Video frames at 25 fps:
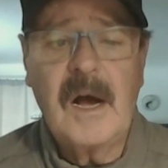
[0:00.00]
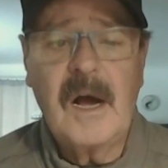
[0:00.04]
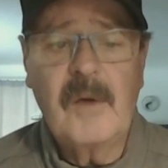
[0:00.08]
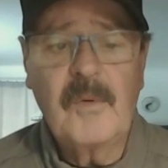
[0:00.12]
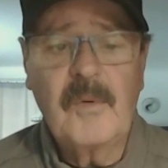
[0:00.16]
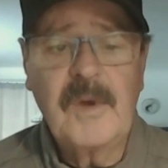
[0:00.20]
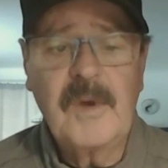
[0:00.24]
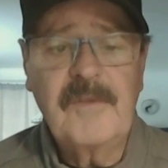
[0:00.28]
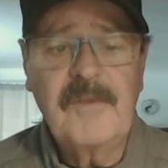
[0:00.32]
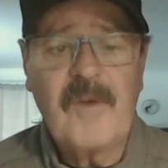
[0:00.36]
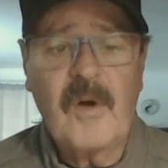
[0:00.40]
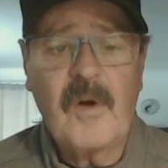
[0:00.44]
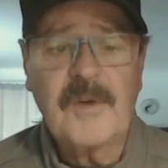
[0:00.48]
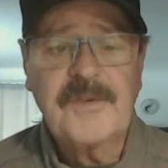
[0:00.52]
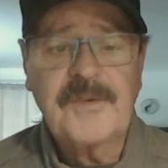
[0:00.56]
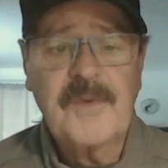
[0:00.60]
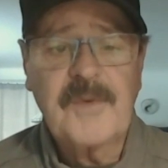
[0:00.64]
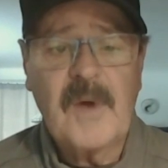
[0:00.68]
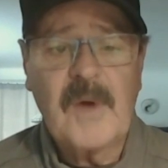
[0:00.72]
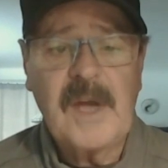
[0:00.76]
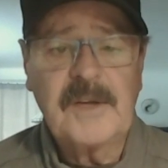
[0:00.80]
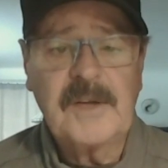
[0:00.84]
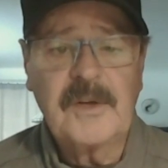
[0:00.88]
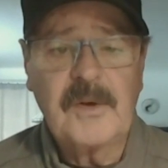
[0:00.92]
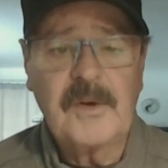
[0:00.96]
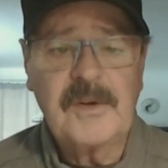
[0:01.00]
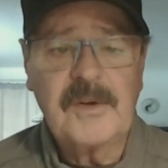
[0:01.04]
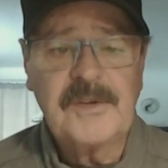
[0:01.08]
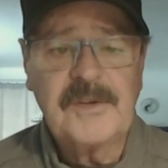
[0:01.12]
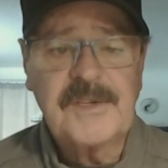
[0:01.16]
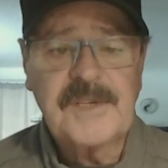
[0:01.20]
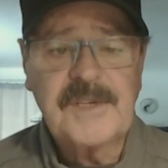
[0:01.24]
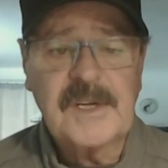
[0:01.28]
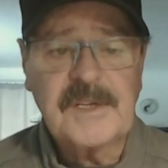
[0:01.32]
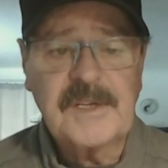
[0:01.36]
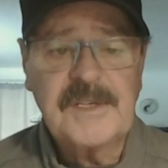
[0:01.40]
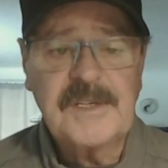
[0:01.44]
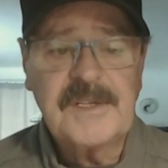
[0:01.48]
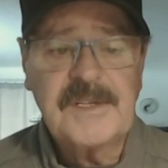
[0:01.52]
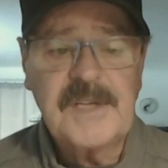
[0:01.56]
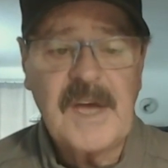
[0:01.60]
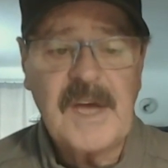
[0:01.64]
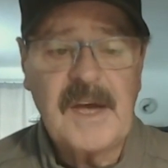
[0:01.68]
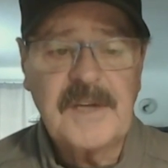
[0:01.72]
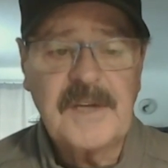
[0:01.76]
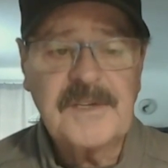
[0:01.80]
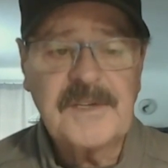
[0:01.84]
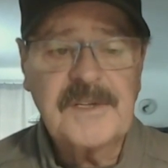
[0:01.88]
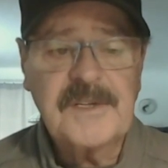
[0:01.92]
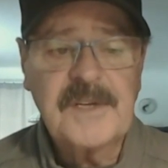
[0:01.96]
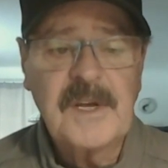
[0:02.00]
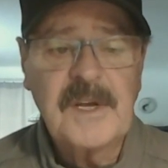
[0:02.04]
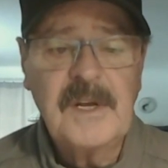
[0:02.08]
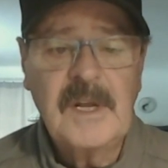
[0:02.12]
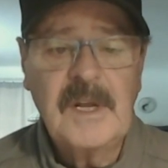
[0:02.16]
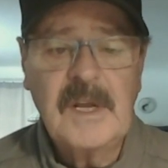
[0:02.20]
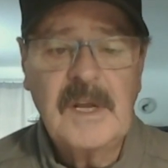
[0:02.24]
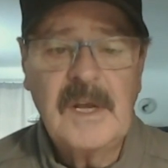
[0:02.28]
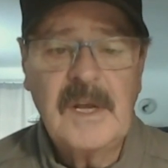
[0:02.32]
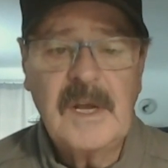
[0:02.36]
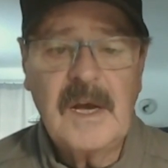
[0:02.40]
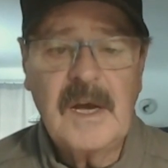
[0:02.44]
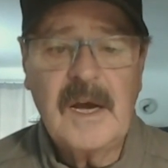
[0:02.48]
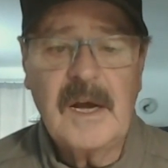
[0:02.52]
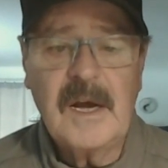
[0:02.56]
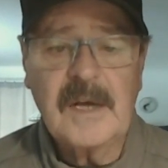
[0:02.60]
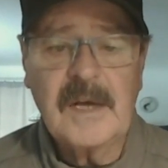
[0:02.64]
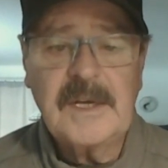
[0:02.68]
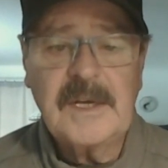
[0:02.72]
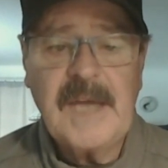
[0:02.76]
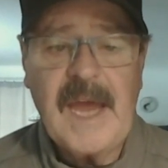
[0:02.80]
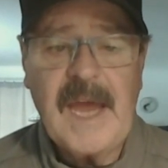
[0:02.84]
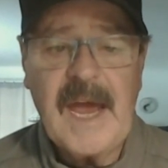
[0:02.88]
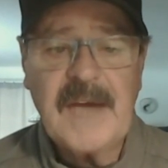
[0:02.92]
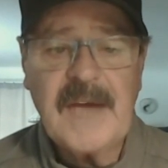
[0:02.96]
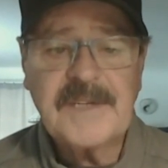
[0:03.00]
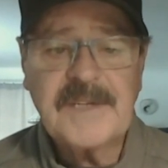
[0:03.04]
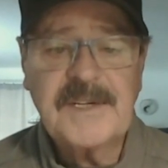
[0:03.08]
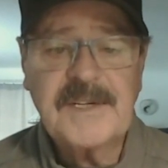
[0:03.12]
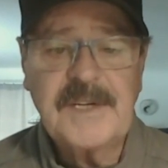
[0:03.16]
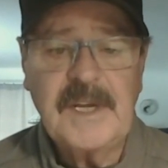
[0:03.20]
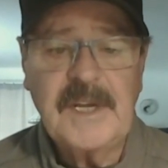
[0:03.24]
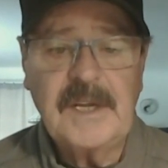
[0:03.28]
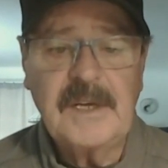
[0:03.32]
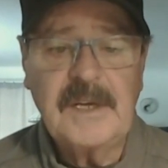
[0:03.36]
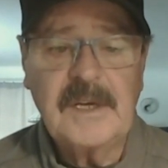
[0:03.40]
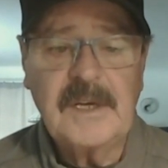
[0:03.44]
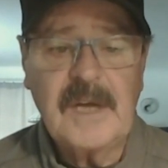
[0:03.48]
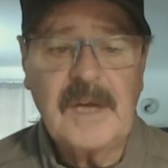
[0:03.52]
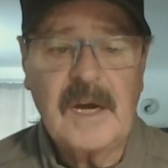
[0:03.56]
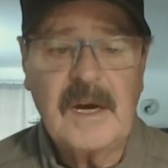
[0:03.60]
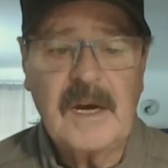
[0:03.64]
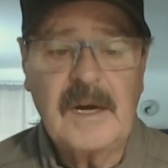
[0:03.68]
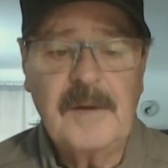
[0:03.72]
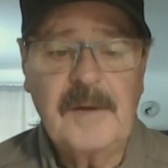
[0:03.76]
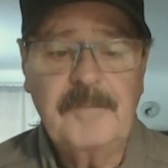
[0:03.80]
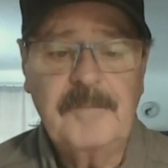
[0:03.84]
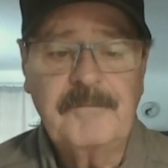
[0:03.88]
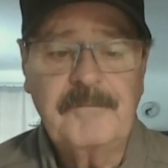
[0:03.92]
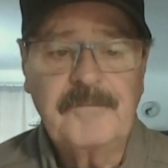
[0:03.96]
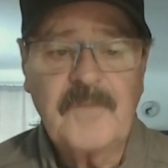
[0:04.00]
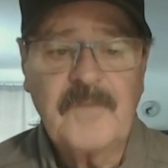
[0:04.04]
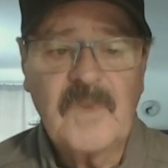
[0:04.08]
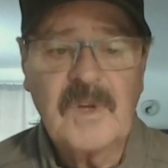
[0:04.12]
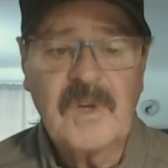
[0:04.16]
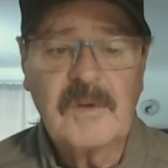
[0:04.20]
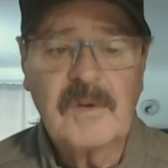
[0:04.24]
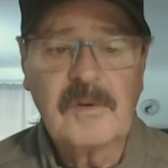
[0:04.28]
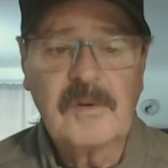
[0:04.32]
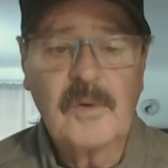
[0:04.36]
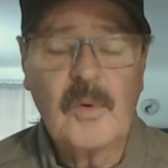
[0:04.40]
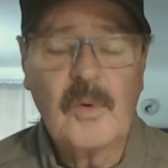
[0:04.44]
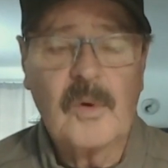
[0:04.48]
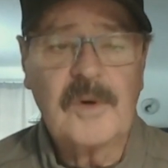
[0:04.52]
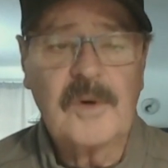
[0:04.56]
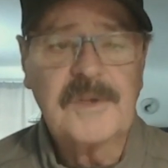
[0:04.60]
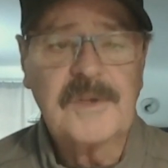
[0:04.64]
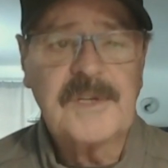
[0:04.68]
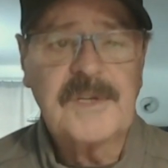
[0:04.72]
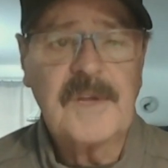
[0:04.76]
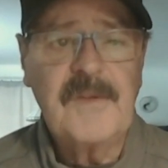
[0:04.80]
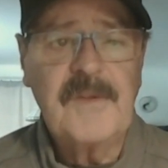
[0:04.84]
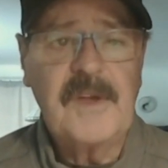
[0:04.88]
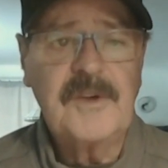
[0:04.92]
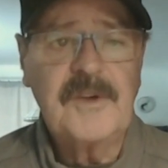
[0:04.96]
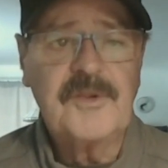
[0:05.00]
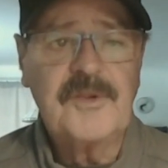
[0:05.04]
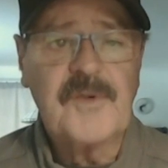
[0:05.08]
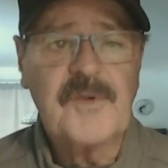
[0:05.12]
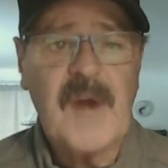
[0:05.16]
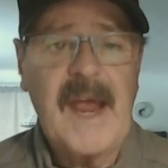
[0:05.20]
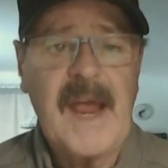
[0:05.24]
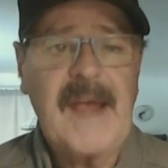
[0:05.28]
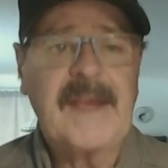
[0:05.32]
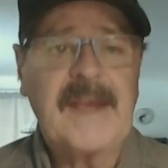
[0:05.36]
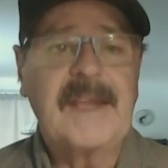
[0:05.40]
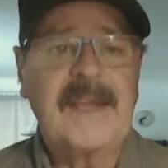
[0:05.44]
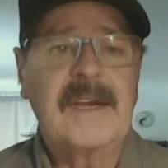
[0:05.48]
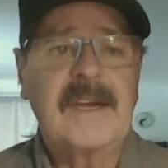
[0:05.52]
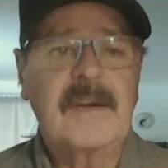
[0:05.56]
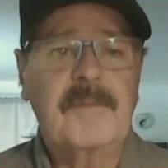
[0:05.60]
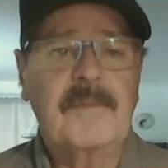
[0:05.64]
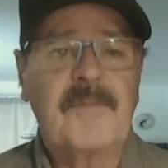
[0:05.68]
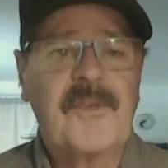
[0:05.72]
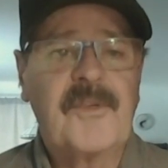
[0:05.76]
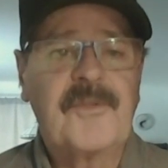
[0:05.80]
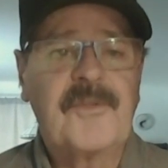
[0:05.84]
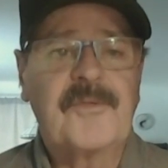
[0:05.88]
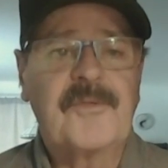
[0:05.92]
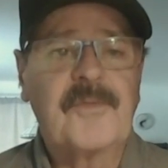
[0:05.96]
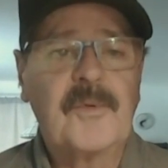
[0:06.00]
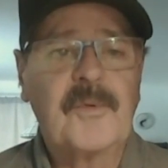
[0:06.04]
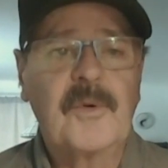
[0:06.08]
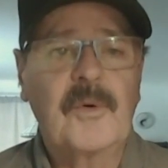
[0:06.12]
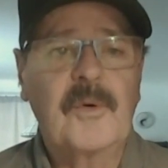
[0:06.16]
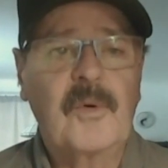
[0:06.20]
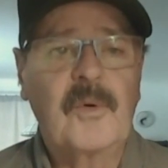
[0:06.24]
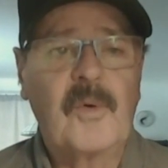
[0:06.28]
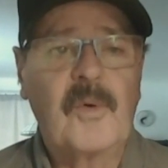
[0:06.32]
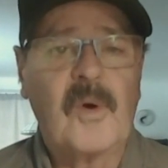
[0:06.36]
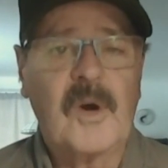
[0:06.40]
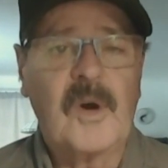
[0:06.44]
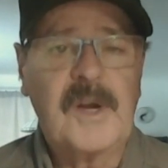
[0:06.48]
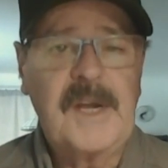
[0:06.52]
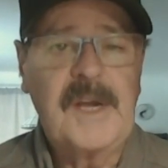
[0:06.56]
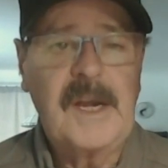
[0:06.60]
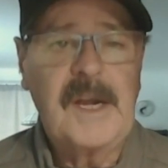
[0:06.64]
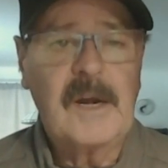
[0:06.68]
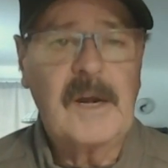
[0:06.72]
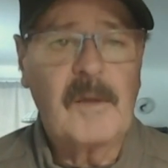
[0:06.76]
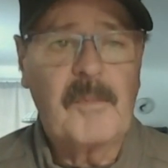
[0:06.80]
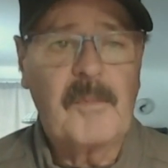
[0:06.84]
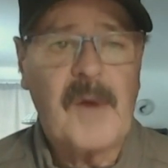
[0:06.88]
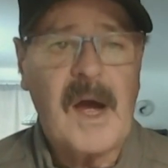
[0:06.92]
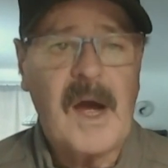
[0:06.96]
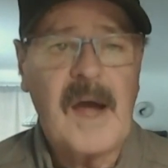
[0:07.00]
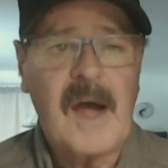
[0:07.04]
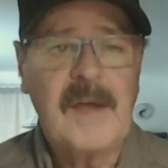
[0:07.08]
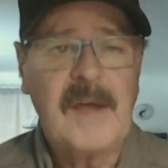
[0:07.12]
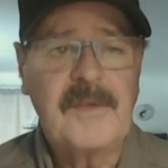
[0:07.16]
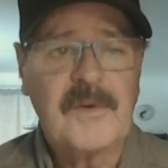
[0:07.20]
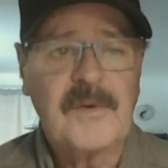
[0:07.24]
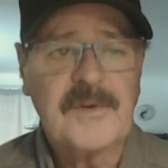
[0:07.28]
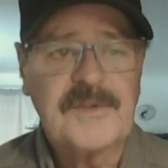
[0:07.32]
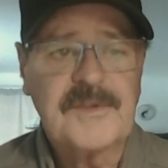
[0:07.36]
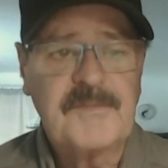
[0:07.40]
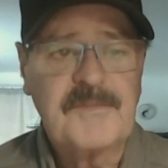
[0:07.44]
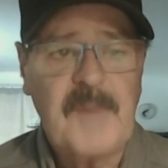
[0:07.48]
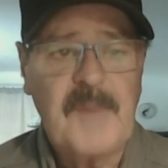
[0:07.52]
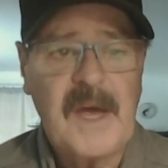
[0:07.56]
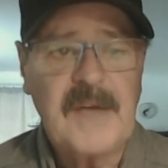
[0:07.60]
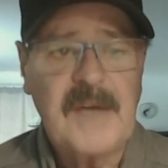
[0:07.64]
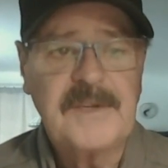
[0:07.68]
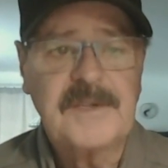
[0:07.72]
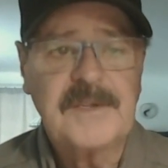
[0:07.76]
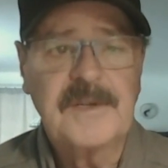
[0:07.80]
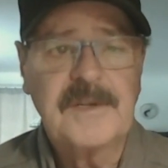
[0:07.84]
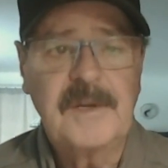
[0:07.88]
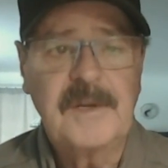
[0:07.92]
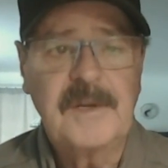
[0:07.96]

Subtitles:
We've also had good success casting lures and then dragging them through or nearby those beds.